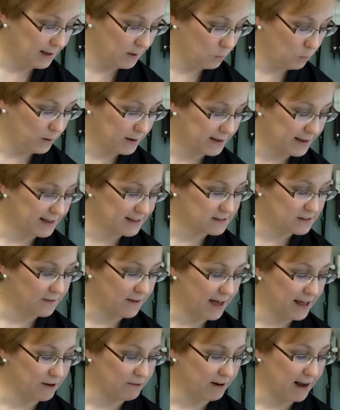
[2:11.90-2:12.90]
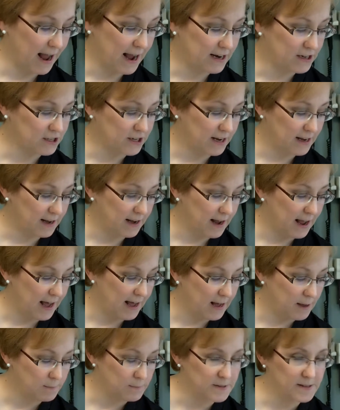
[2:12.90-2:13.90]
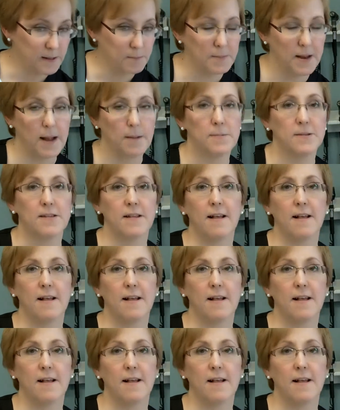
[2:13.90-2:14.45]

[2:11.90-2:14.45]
When kids have had a reaction, sometimes